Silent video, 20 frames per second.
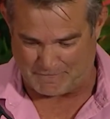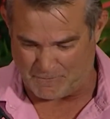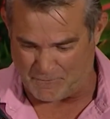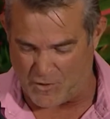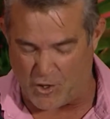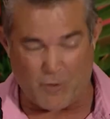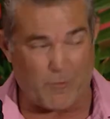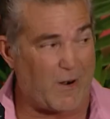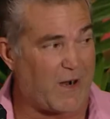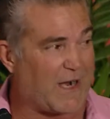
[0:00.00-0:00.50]

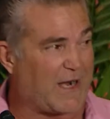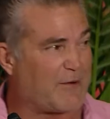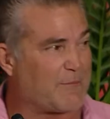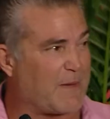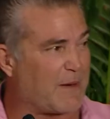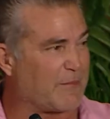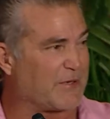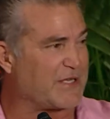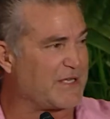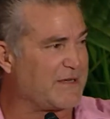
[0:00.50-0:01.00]
Omar, I
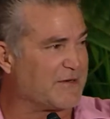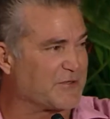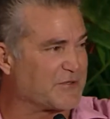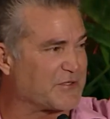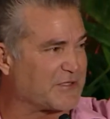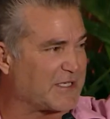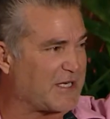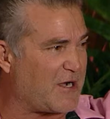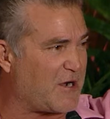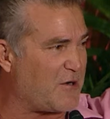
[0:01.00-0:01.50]
remember years
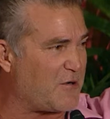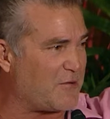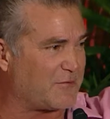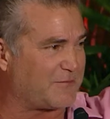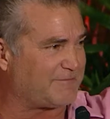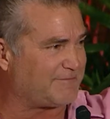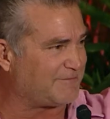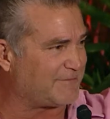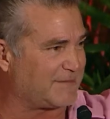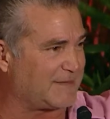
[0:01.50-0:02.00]
ago,
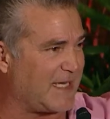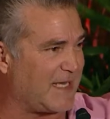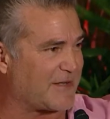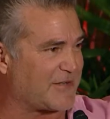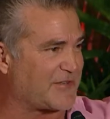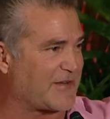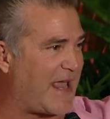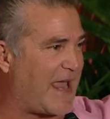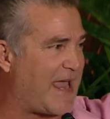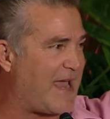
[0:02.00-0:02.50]

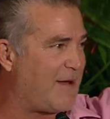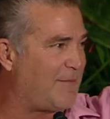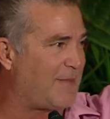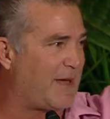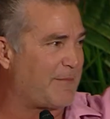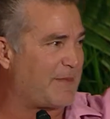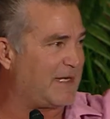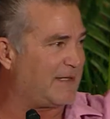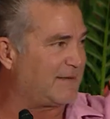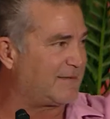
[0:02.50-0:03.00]
Sam,
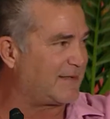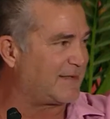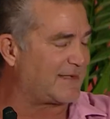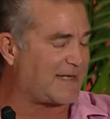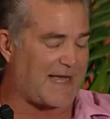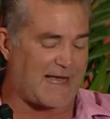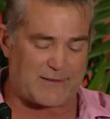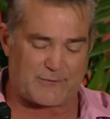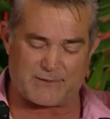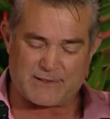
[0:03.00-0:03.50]

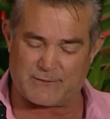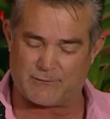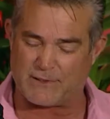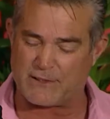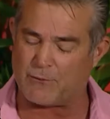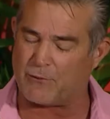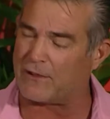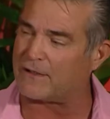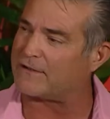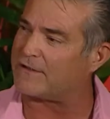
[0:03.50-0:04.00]
God, we
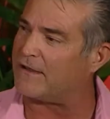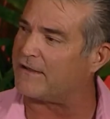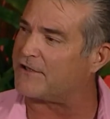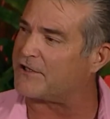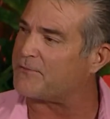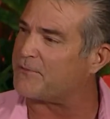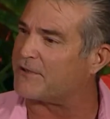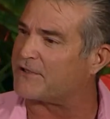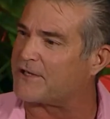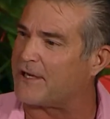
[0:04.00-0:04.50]
worked on this
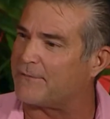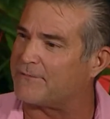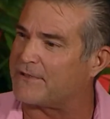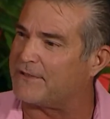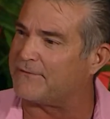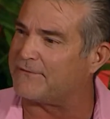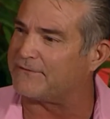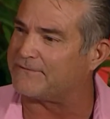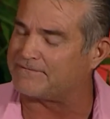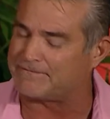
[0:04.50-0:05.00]

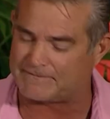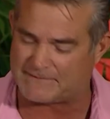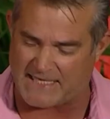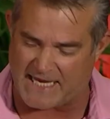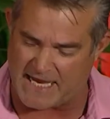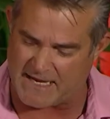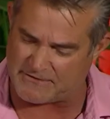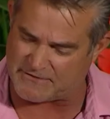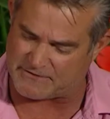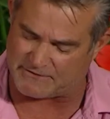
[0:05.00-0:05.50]
presumptive
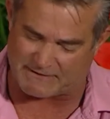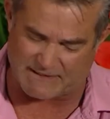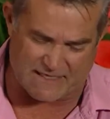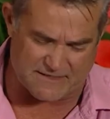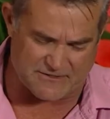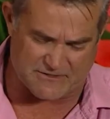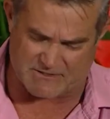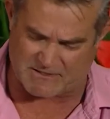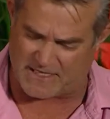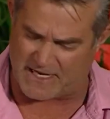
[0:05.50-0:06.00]
cancer
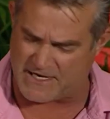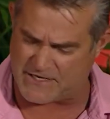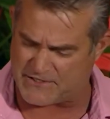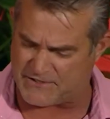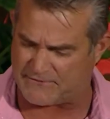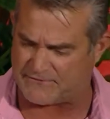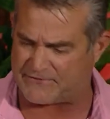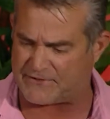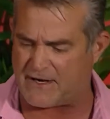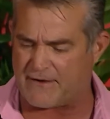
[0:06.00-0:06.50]

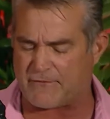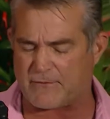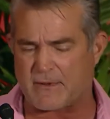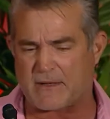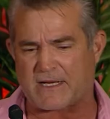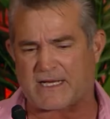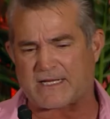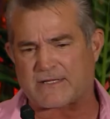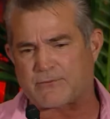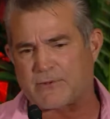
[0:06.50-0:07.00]
legislation forever
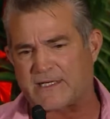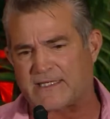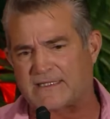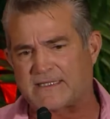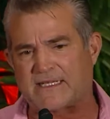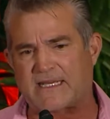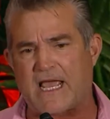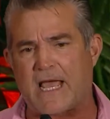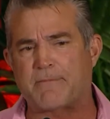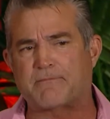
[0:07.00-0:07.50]
because we
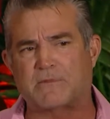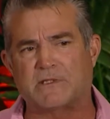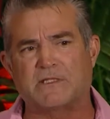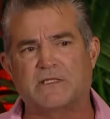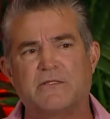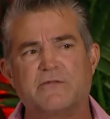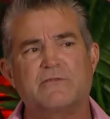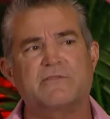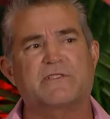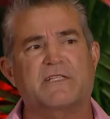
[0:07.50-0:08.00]
kept
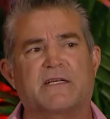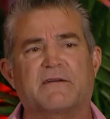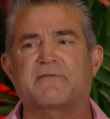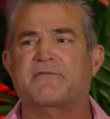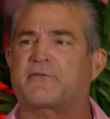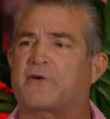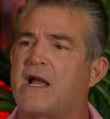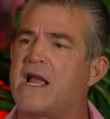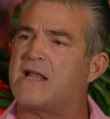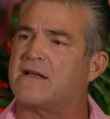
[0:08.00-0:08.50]
losing
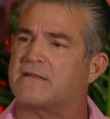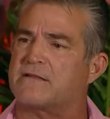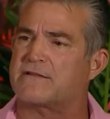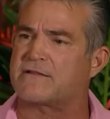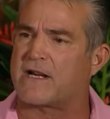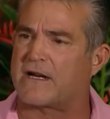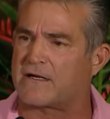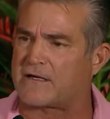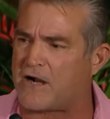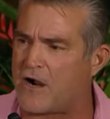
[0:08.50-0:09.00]
friends,
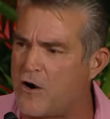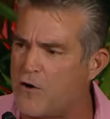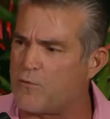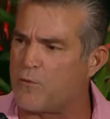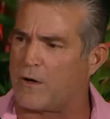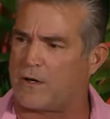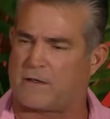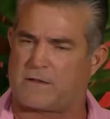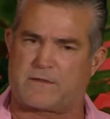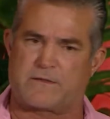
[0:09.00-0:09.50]
our
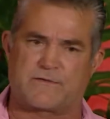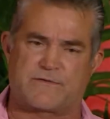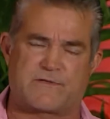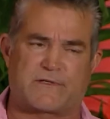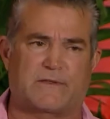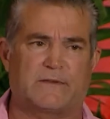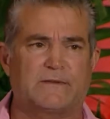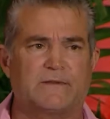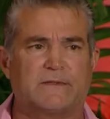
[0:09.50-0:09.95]
coworkers.